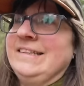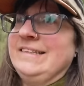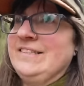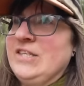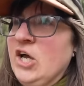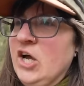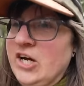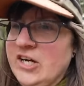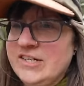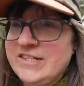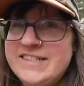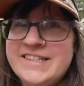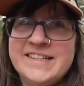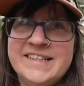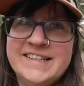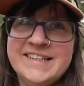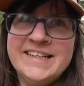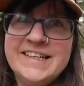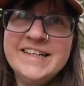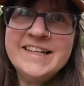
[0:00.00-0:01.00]
it's hard
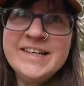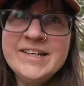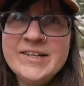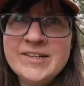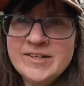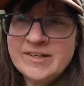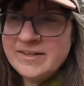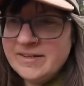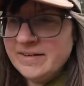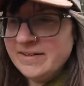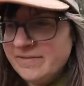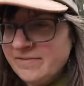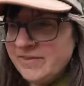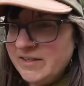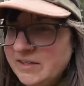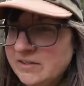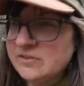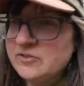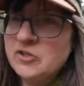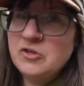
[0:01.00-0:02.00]
to
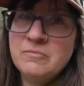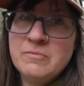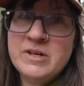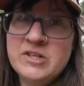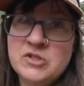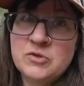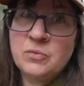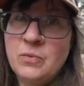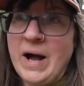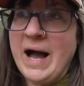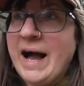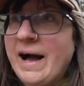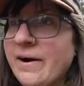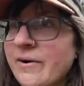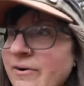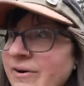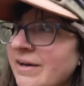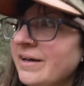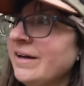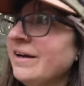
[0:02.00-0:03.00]
feel too much
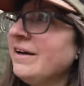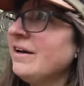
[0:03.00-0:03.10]
wow